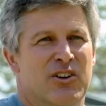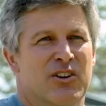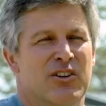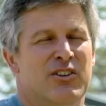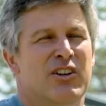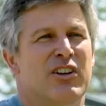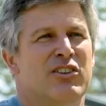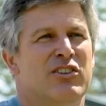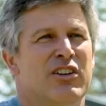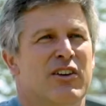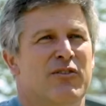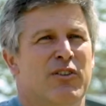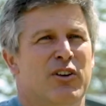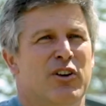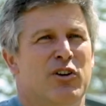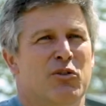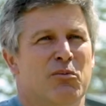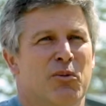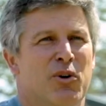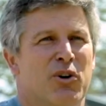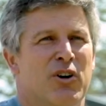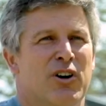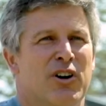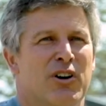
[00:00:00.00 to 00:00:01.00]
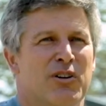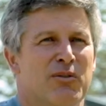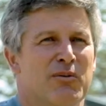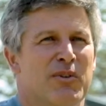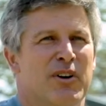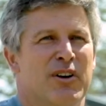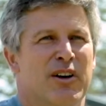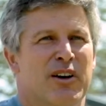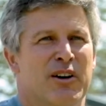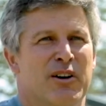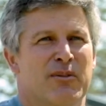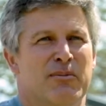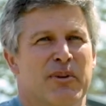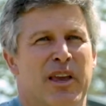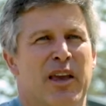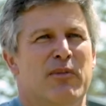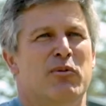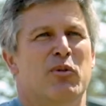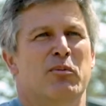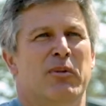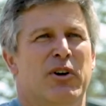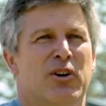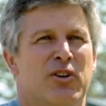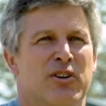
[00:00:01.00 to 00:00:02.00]
it does give a little more
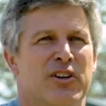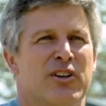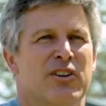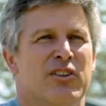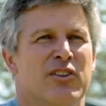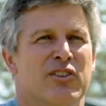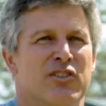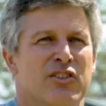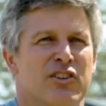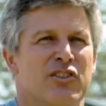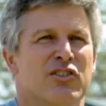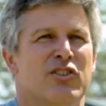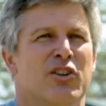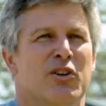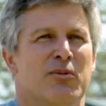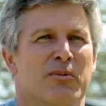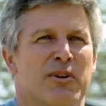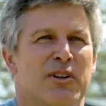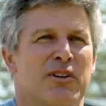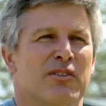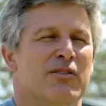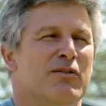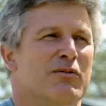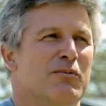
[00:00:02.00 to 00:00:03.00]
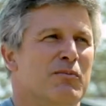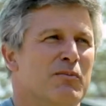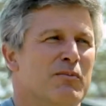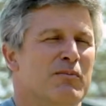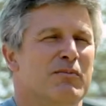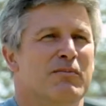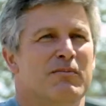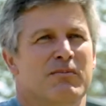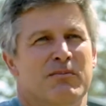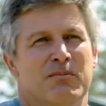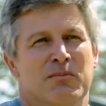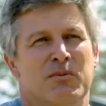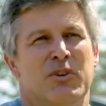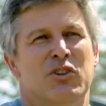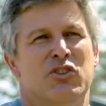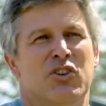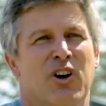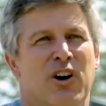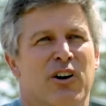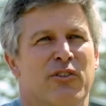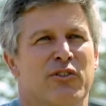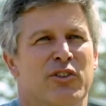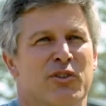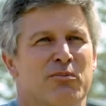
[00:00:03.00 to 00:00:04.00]
capability to the system and
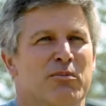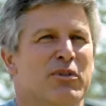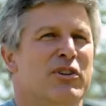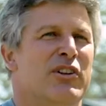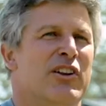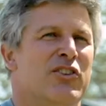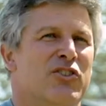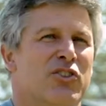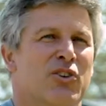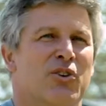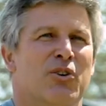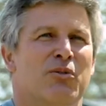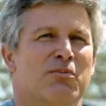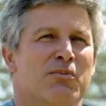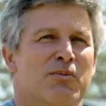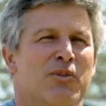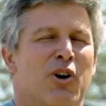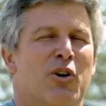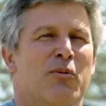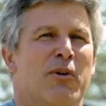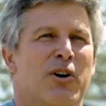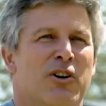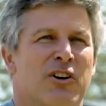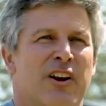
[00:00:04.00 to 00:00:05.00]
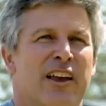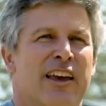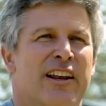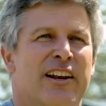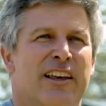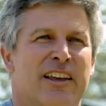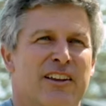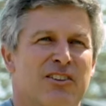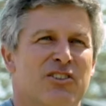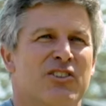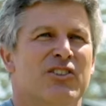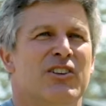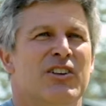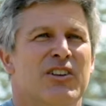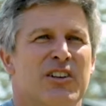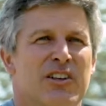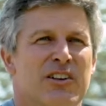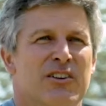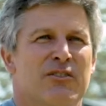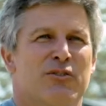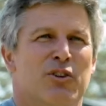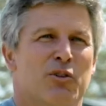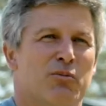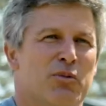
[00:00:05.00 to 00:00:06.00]
resolve some potential homeowner headaches
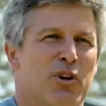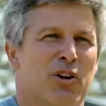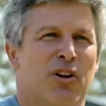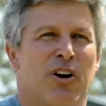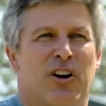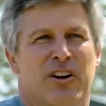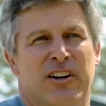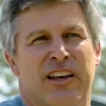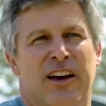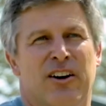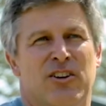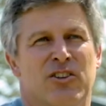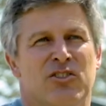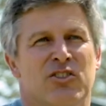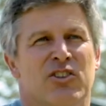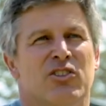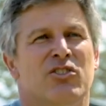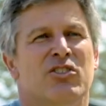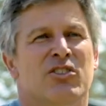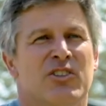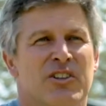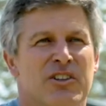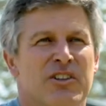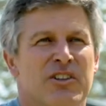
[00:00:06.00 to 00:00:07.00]
for prolonged outages.